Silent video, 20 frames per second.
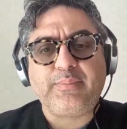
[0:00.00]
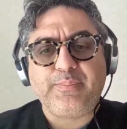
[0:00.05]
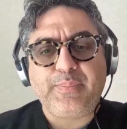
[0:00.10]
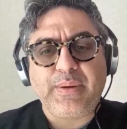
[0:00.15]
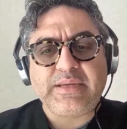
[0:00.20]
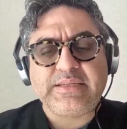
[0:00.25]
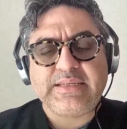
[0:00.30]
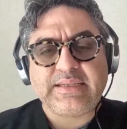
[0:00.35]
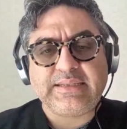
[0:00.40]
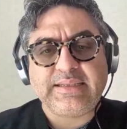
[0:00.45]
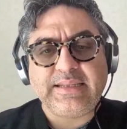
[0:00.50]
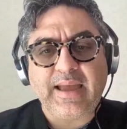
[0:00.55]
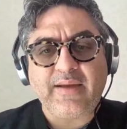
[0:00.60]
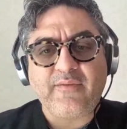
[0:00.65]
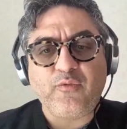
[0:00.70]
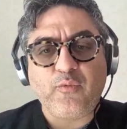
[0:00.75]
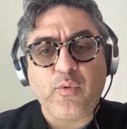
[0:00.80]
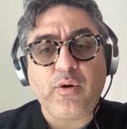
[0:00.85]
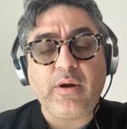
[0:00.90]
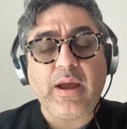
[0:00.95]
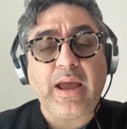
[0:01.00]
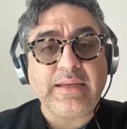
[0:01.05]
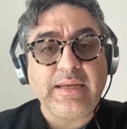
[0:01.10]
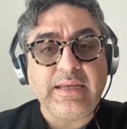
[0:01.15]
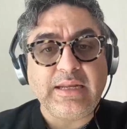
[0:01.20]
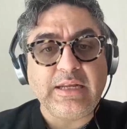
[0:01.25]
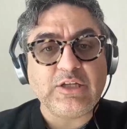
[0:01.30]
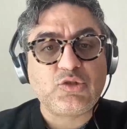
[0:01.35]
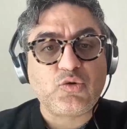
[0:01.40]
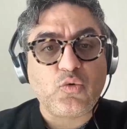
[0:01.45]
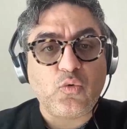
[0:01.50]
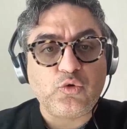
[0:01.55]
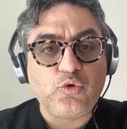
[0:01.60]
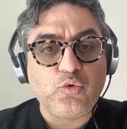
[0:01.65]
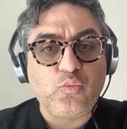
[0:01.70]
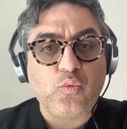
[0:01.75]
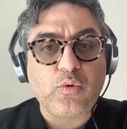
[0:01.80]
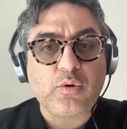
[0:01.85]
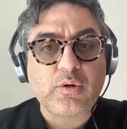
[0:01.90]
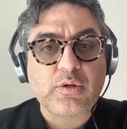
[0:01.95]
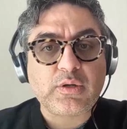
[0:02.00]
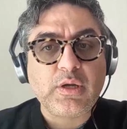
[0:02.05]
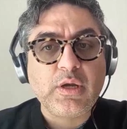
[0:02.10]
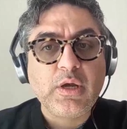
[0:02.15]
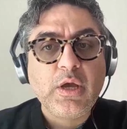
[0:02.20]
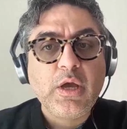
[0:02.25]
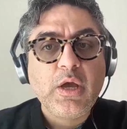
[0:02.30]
basically everywhere, and it is going to work.